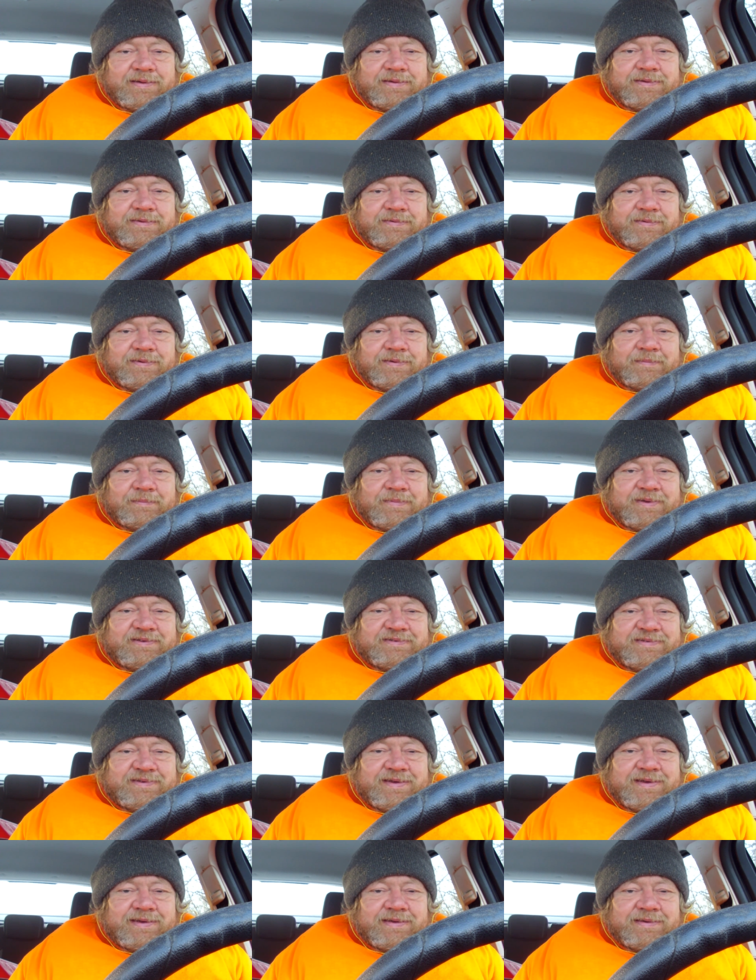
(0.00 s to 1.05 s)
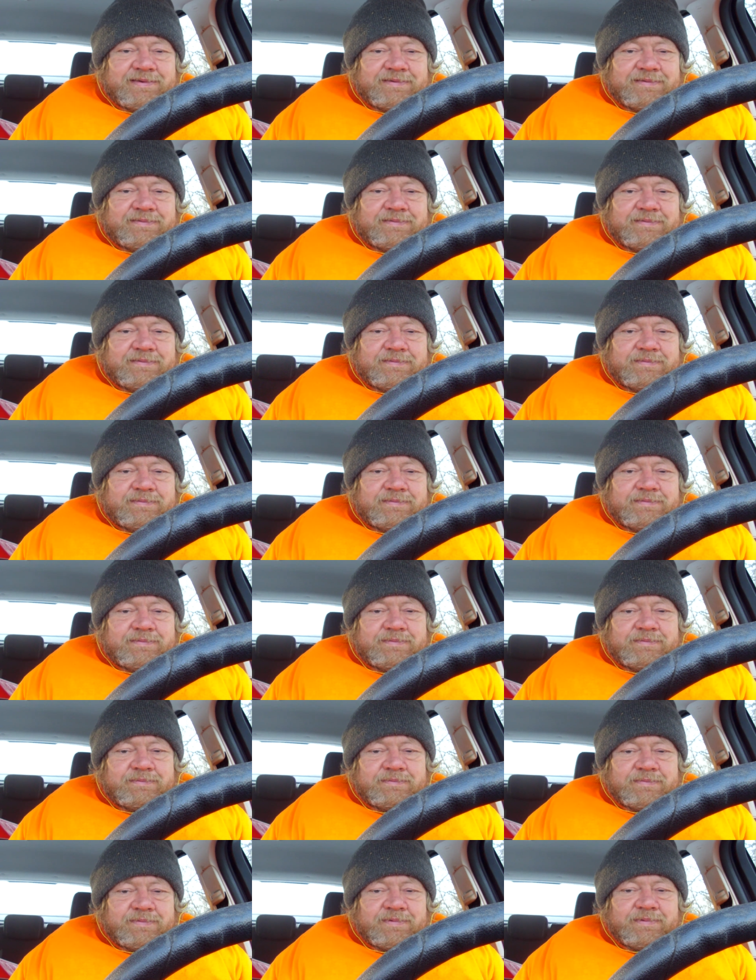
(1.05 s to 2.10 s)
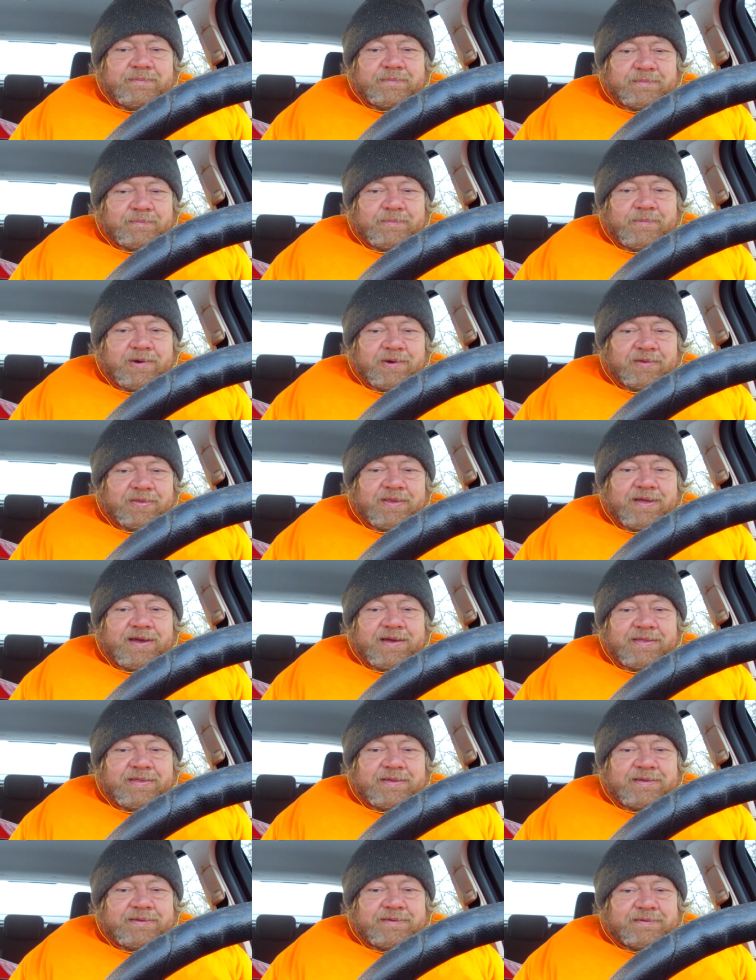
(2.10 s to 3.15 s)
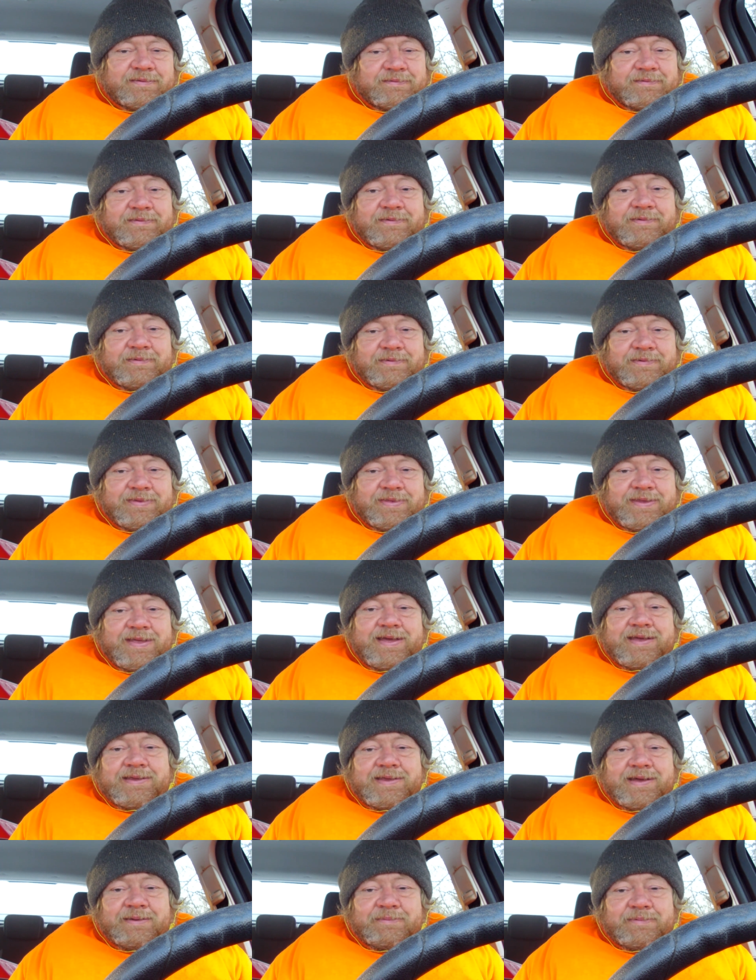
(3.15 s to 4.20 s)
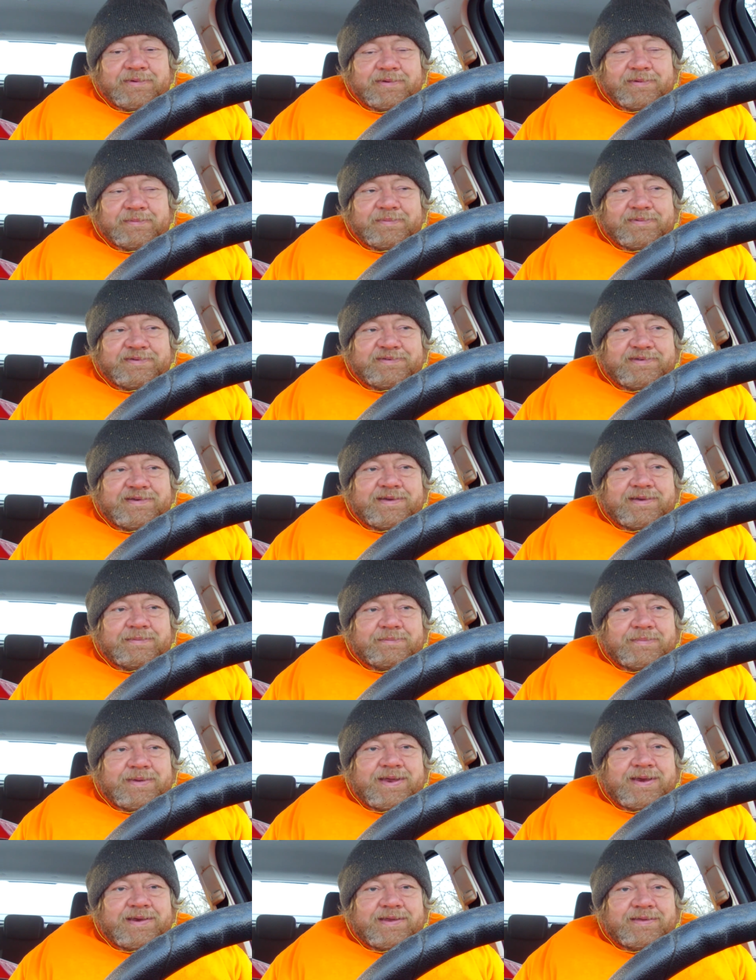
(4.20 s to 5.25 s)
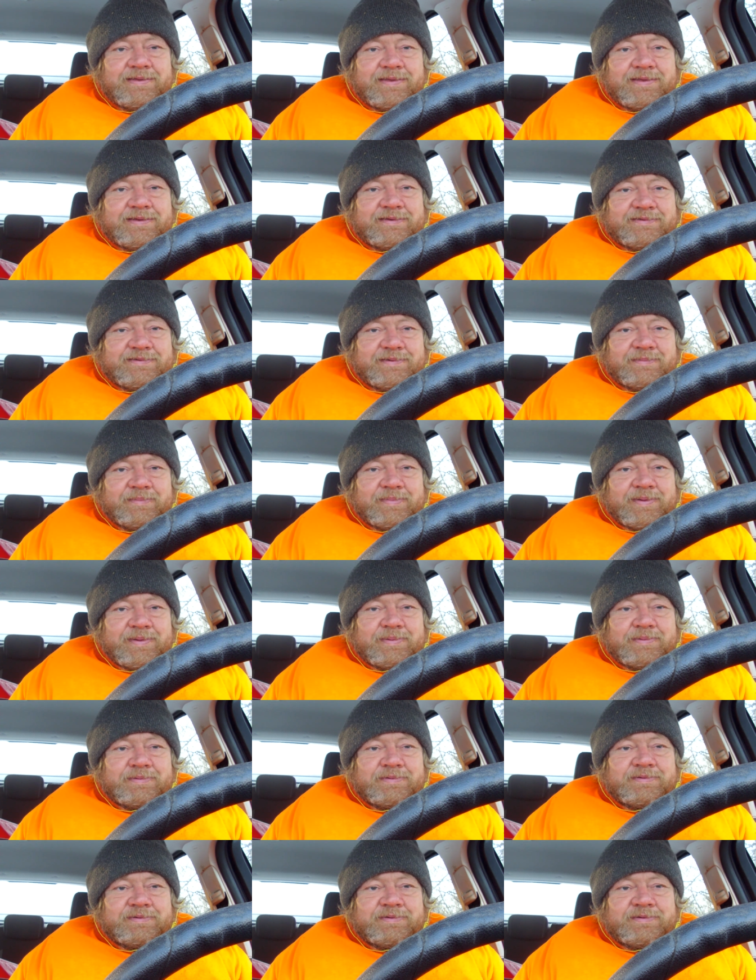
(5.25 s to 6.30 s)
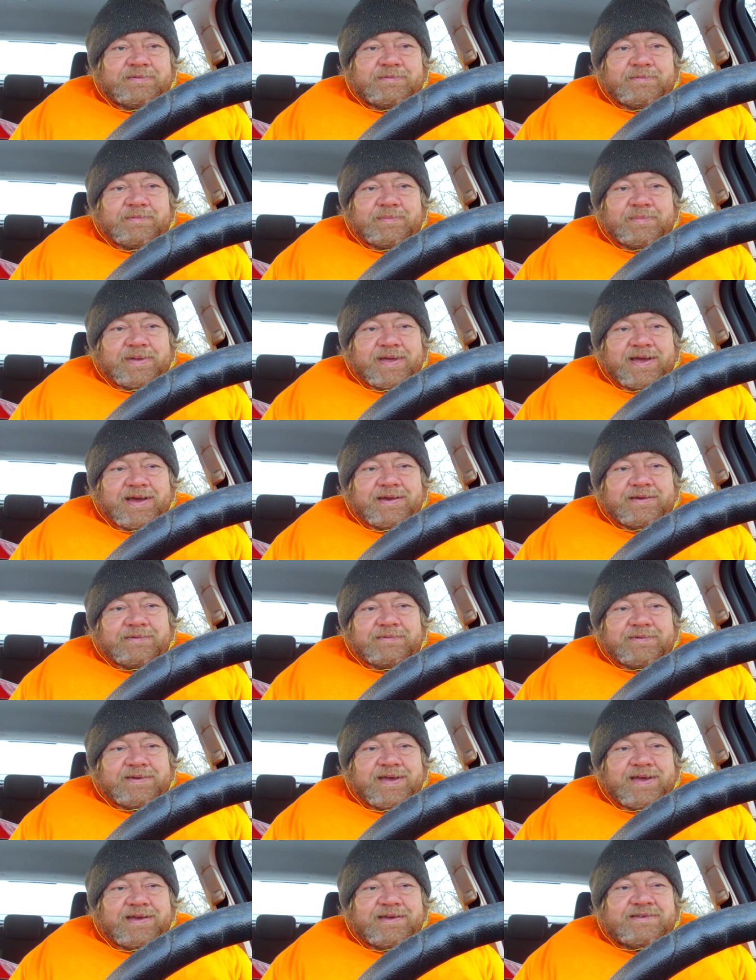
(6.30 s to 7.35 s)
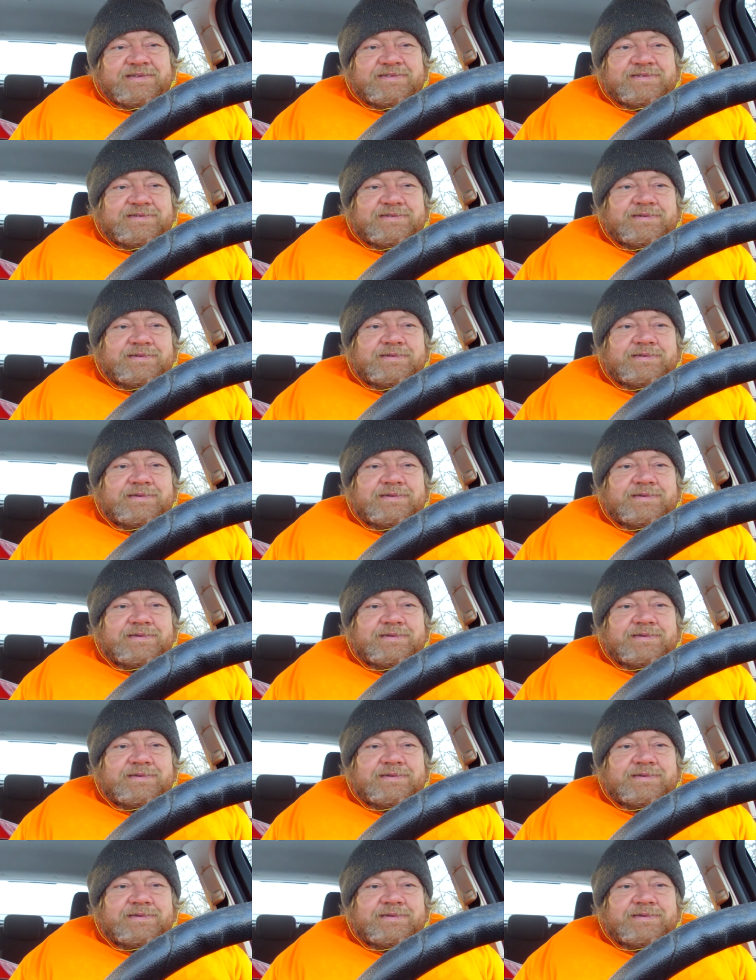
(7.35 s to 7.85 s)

you're going to be seen, more than likely. And if you do it in the daytime, you're going to be seen immediately, and somebody will be on your case